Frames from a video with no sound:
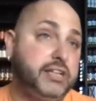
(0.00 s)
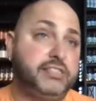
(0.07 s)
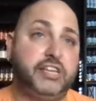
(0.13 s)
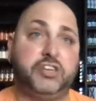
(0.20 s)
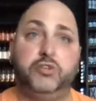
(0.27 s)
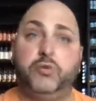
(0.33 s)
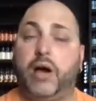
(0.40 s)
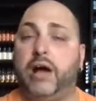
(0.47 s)

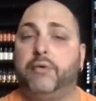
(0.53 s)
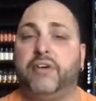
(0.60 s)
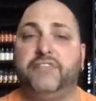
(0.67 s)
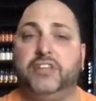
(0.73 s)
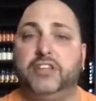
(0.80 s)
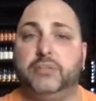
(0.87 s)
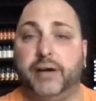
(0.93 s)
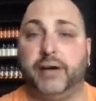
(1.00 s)
tell you how i
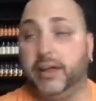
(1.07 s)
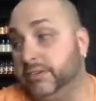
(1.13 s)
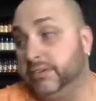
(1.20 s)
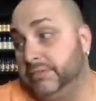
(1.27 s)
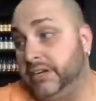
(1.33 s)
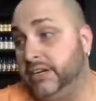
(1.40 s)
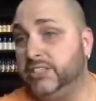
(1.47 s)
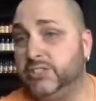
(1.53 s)
feel about it
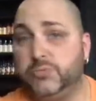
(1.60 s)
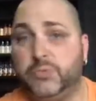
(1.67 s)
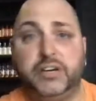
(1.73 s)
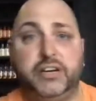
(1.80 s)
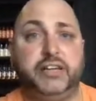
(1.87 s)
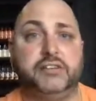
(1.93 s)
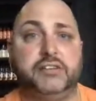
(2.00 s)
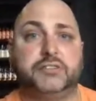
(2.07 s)
and that is what
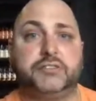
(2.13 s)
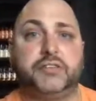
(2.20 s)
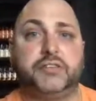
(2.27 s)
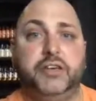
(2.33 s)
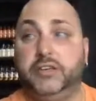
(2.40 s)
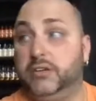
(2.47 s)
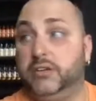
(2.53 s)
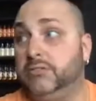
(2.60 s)
it is
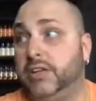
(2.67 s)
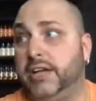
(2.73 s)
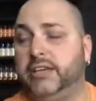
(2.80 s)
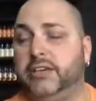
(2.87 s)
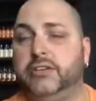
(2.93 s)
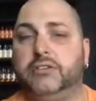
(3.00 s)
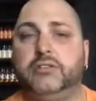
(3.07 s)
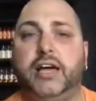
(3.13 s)
you don't like it
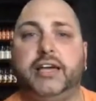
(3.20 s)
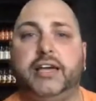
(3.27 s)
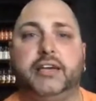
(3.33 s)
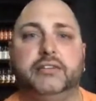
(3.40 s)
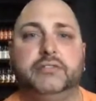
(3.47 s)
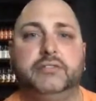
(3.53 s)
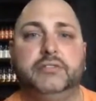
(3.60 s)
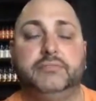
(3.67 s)
you don't like it